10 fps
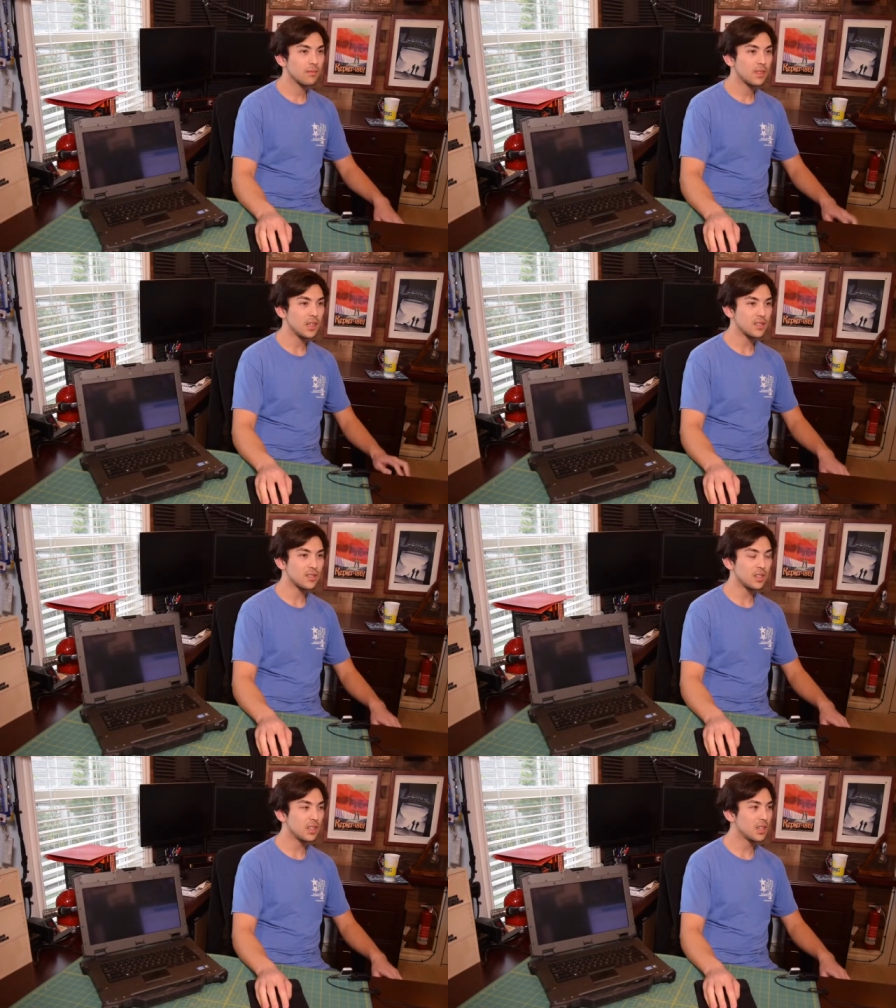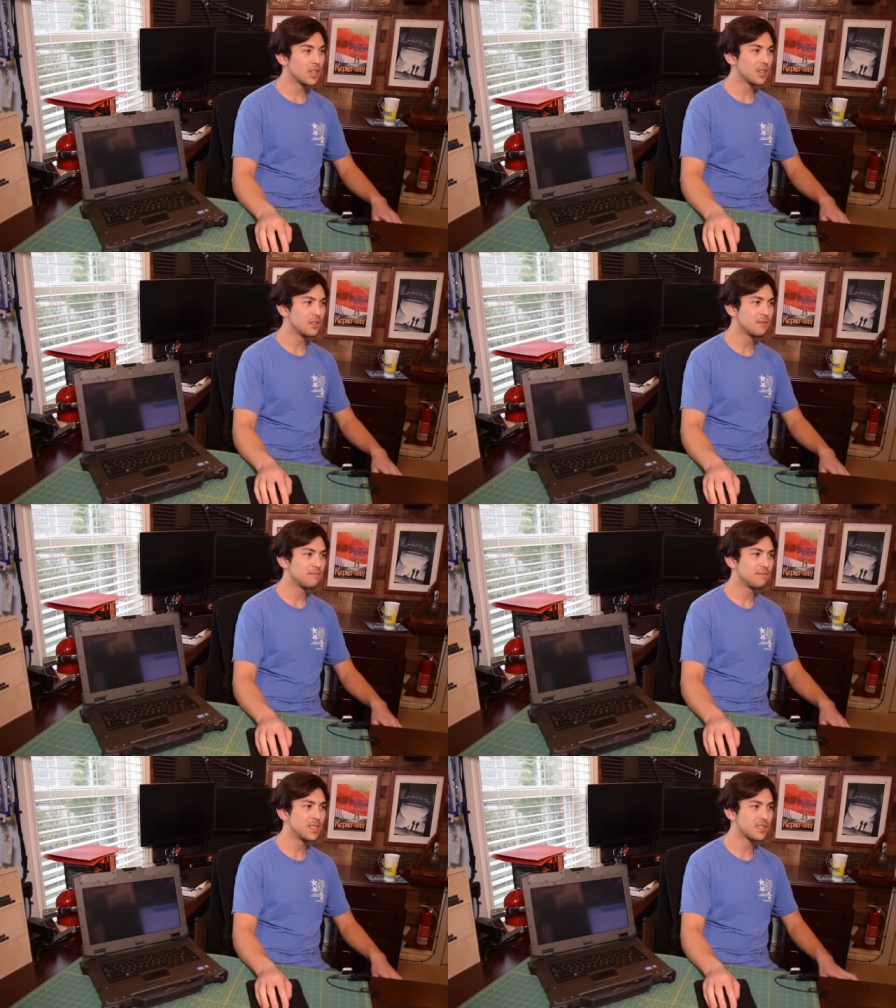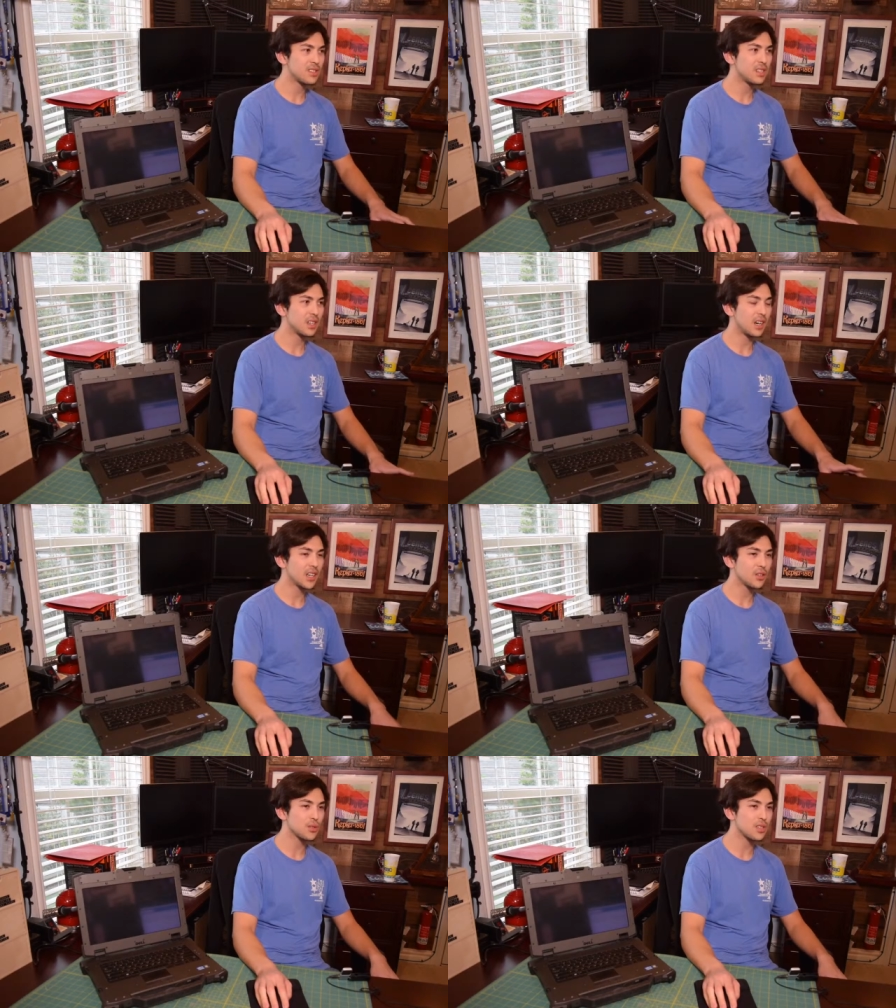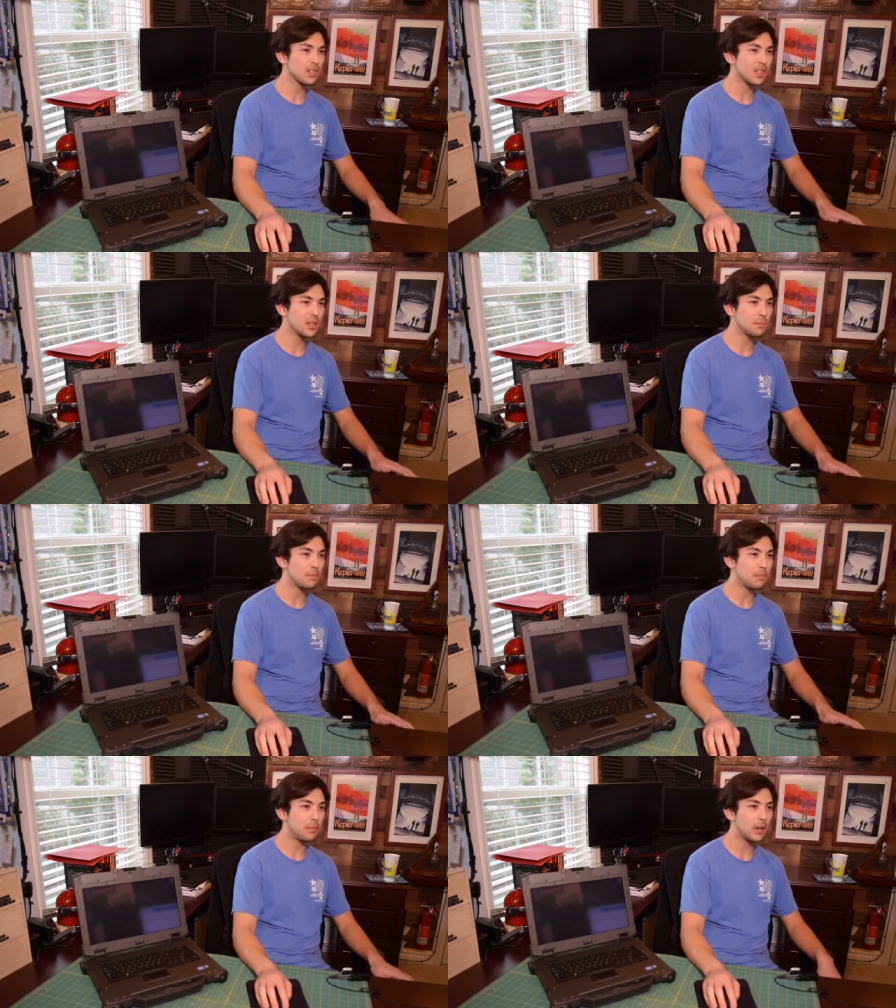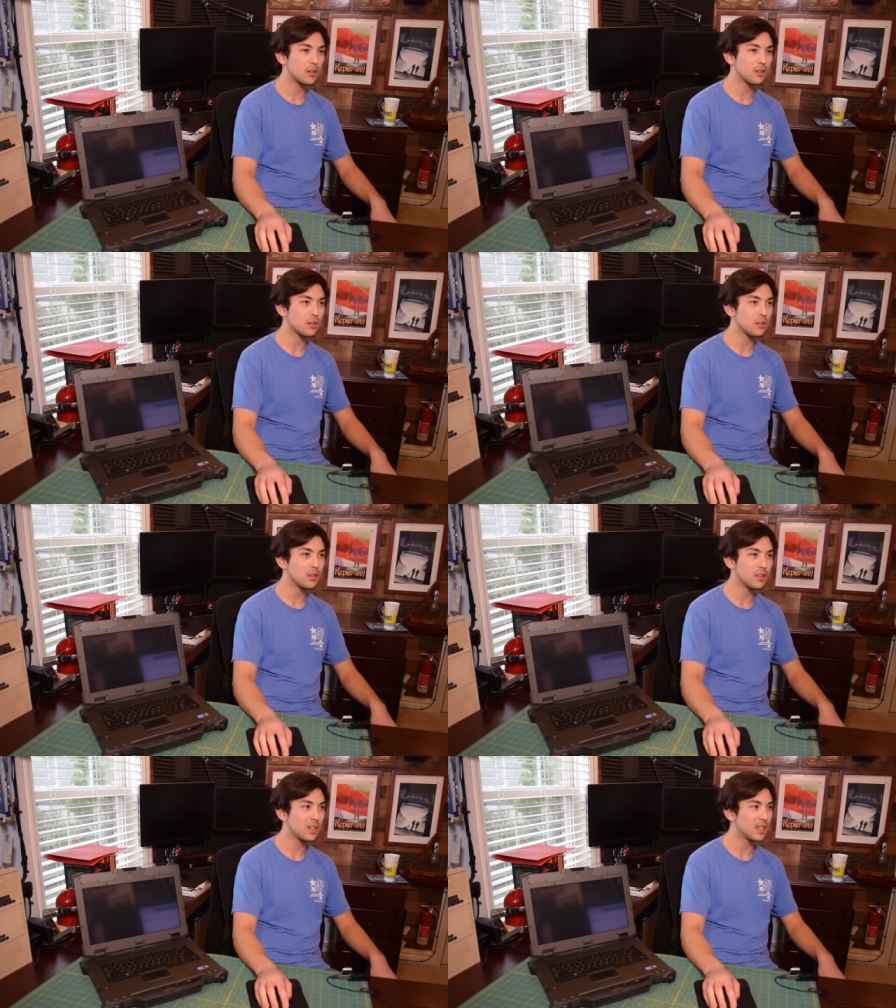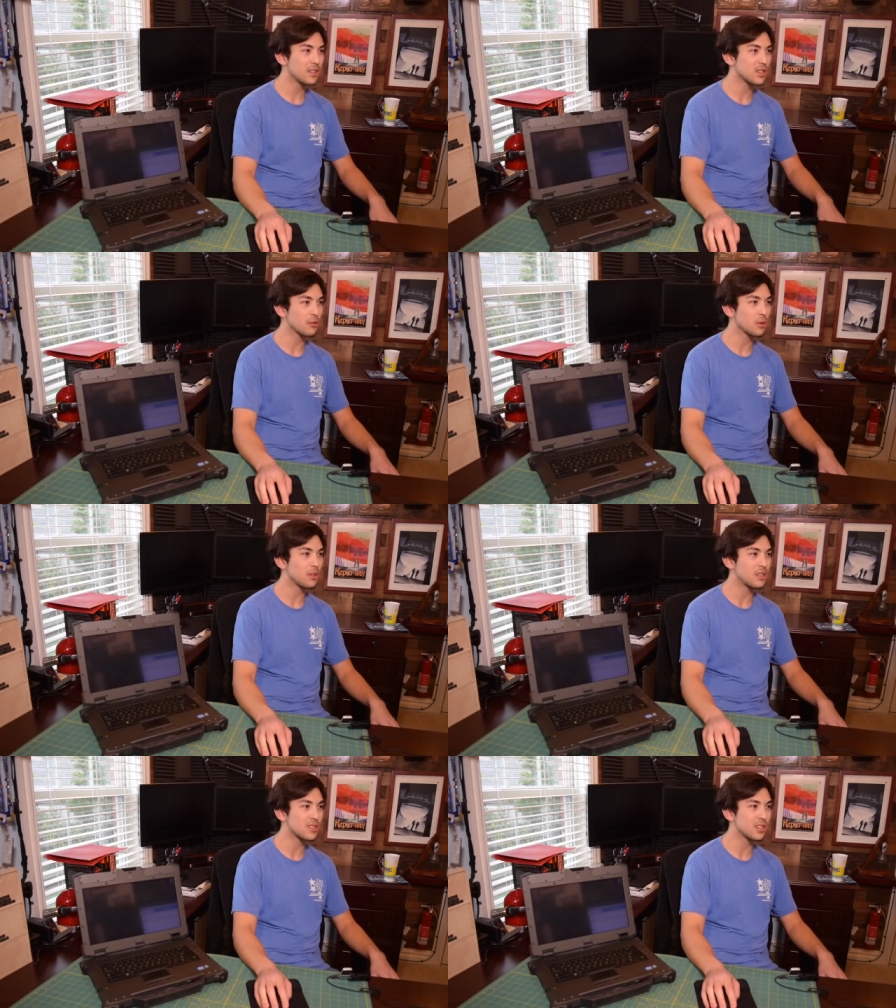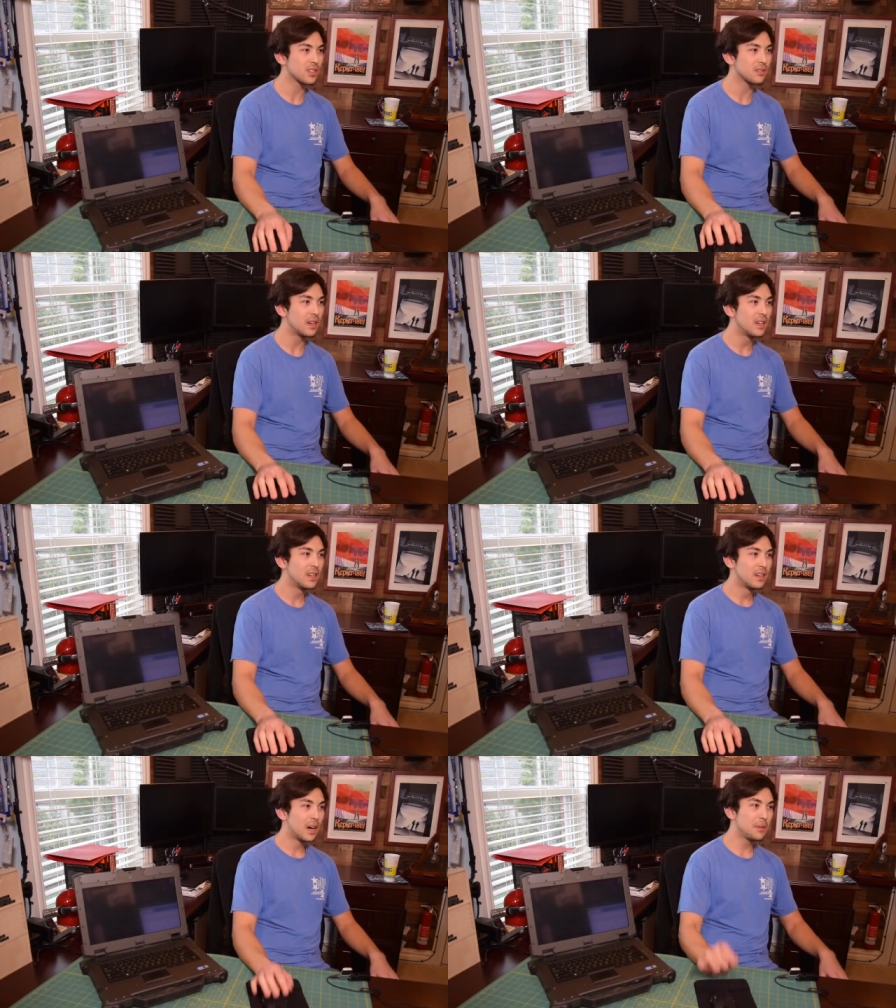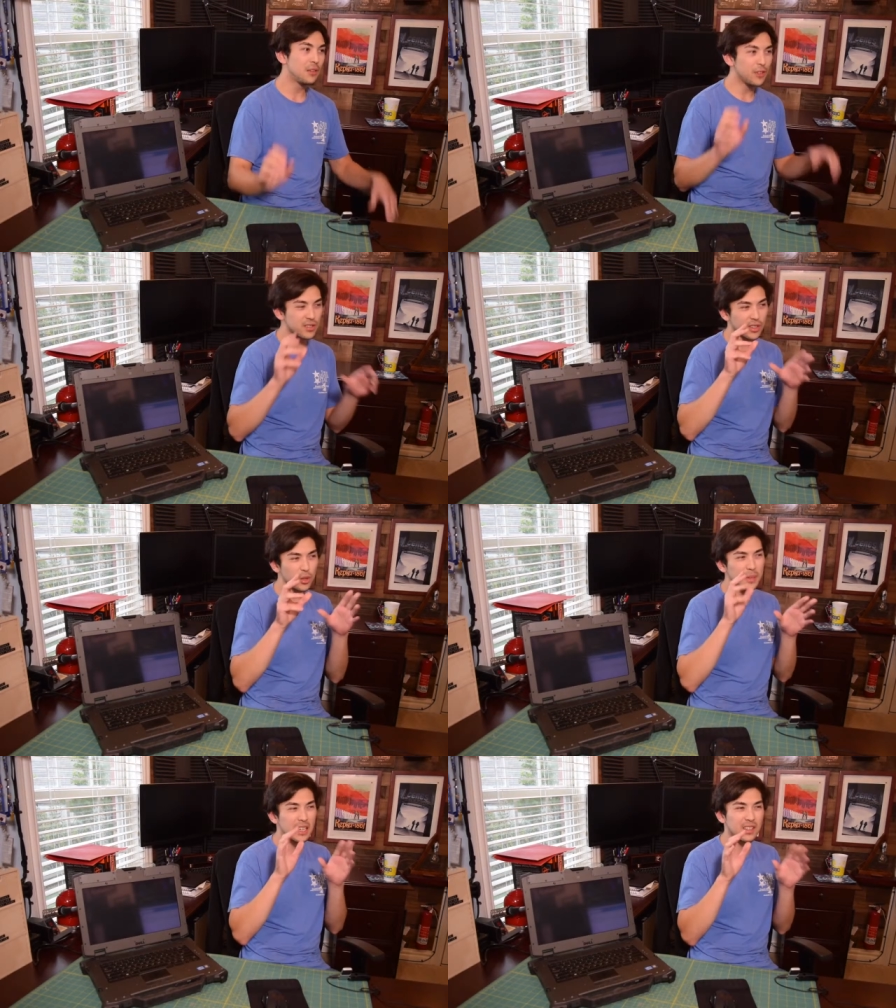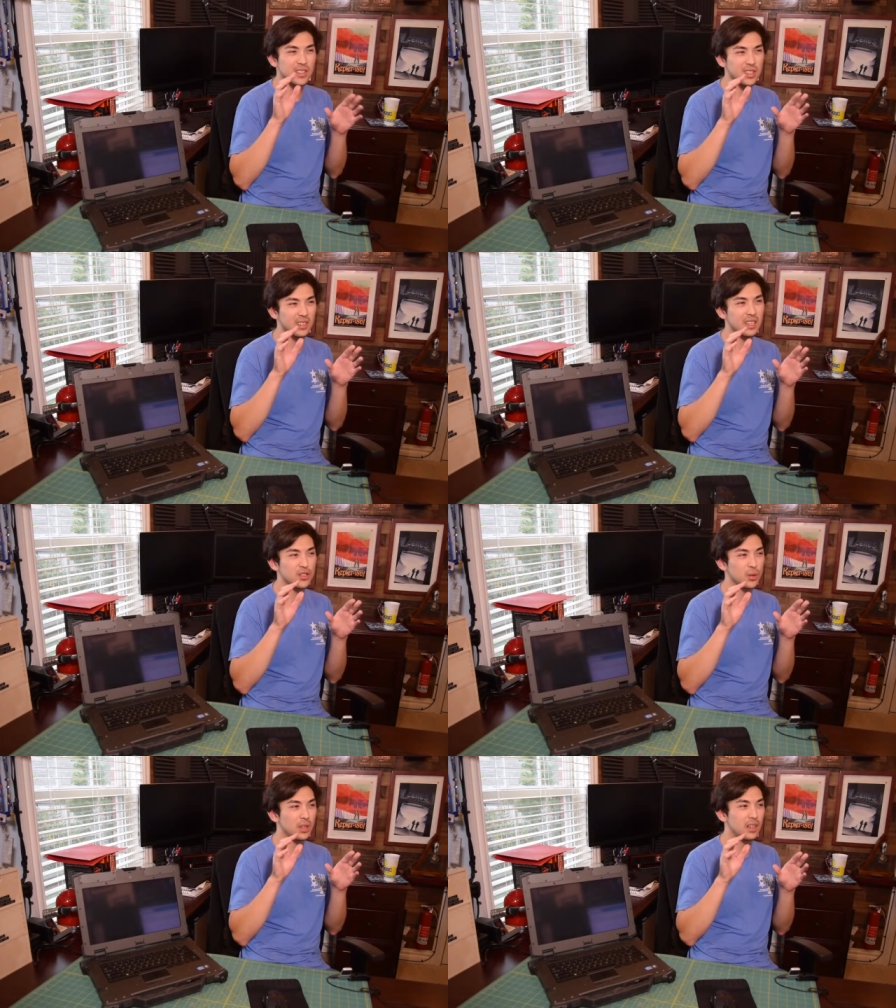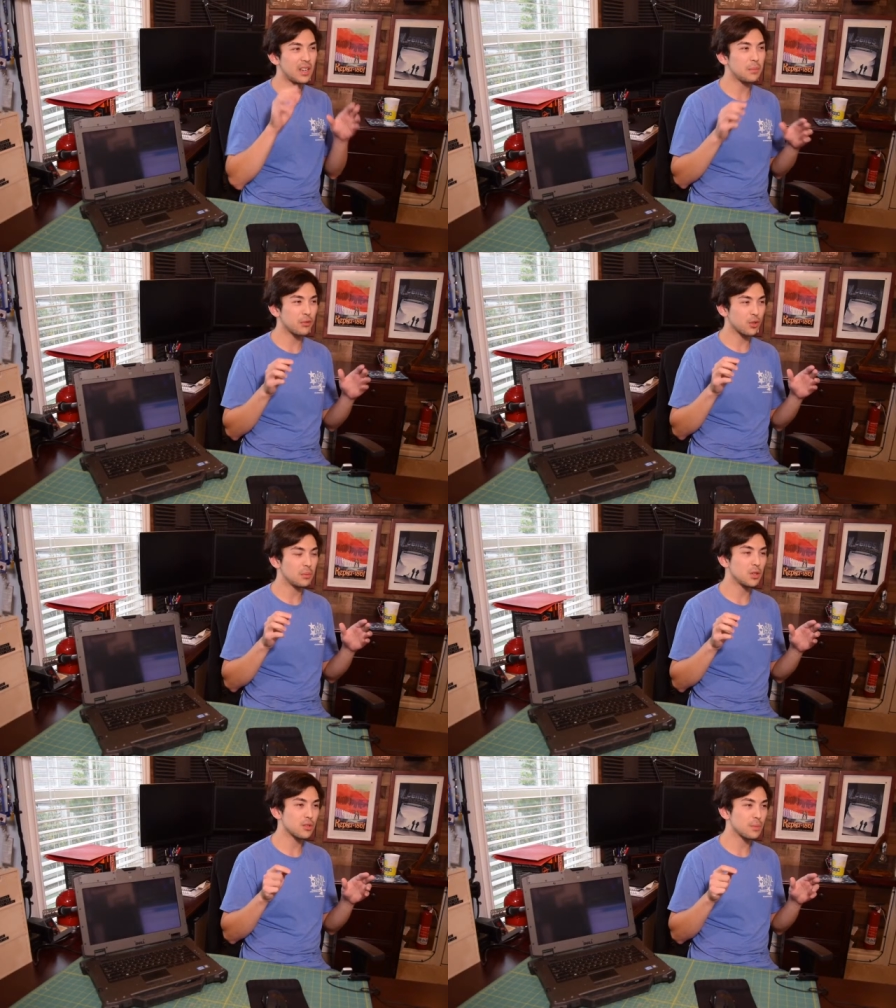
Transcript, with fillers: Yeah, is the uh, is the uh, audio sync any better yet? Is ever is the, I mean, if it's a little bit out of sync, that's okay. But for the most